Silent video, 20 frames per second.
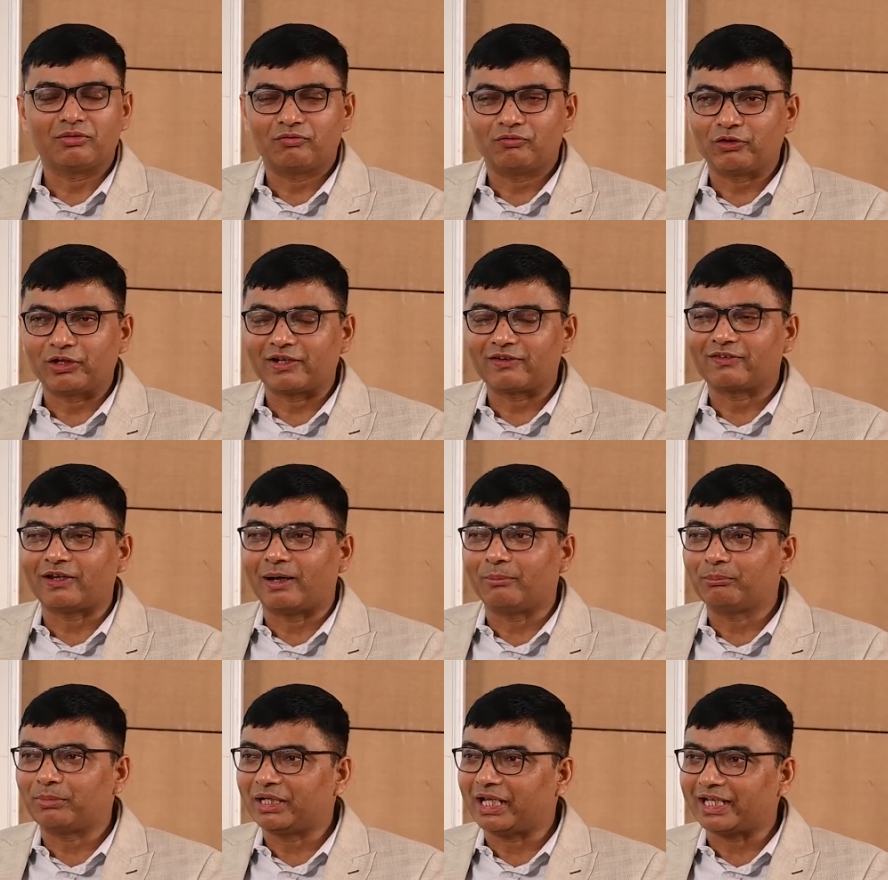
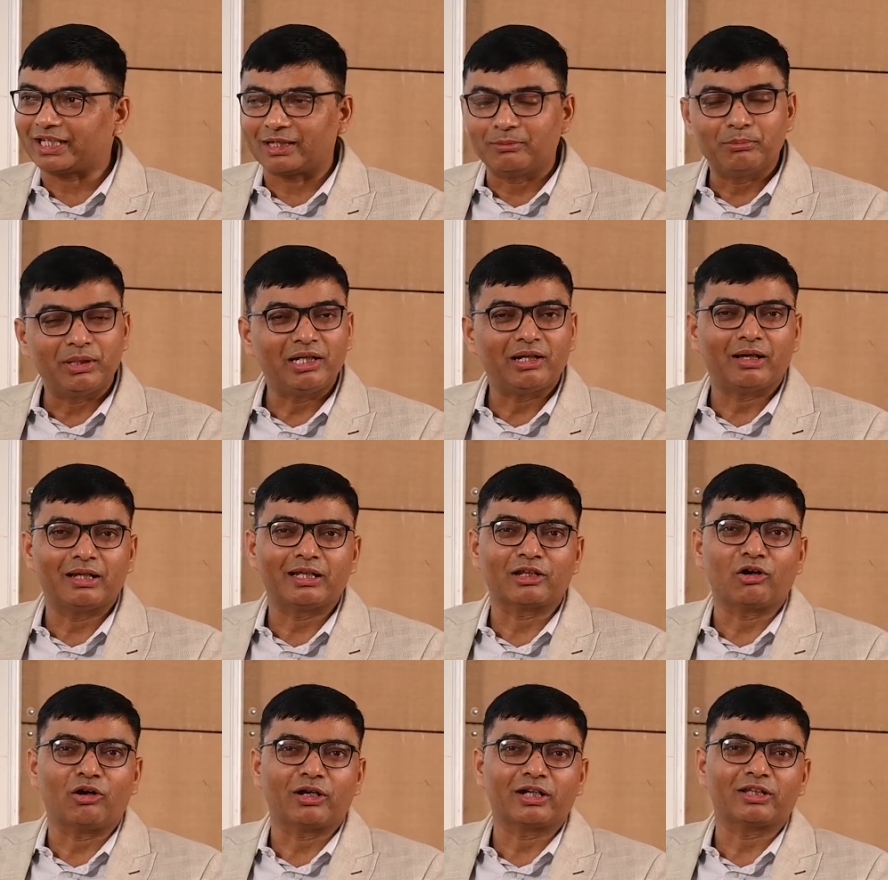example, I can build an
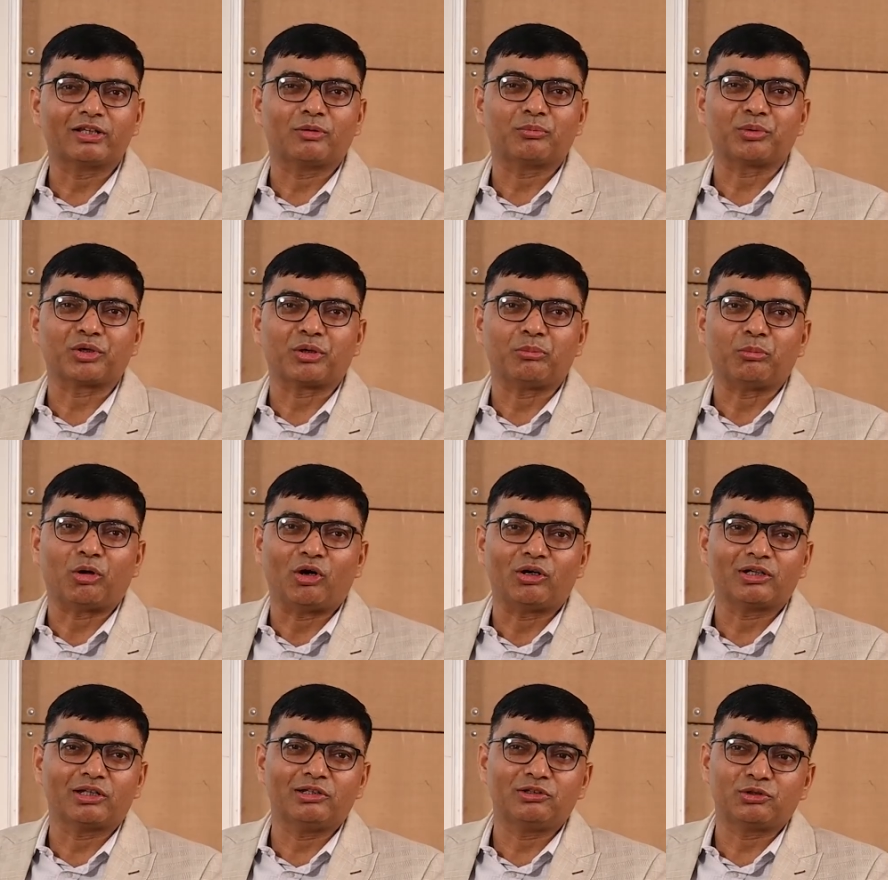algorithm or a
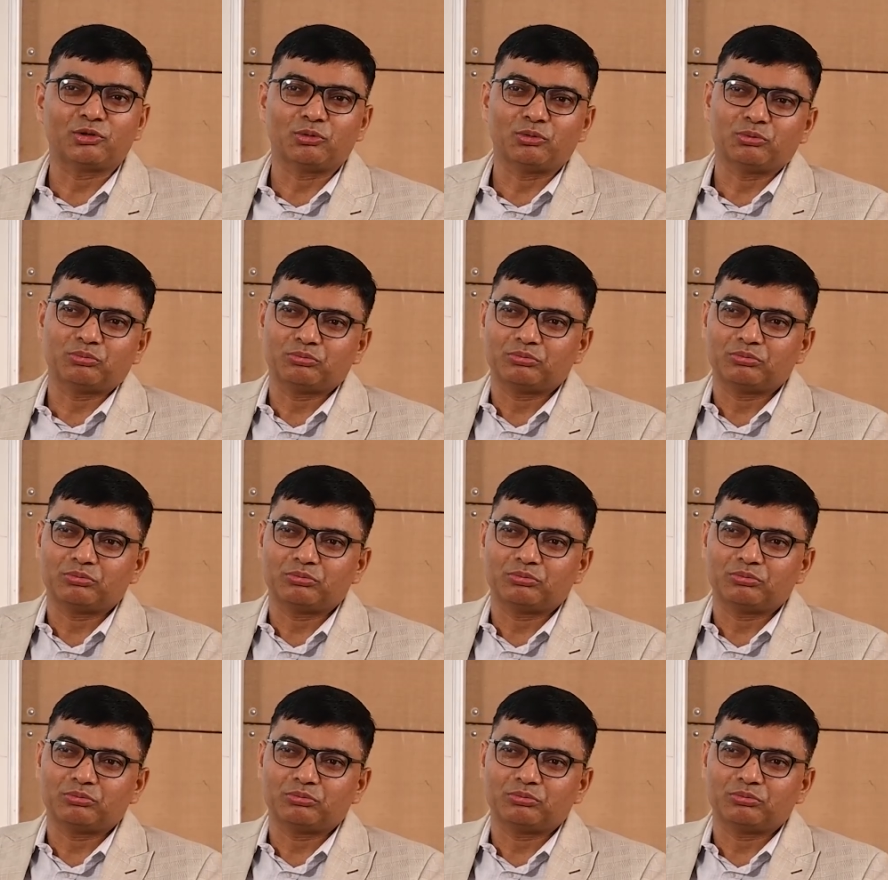model to,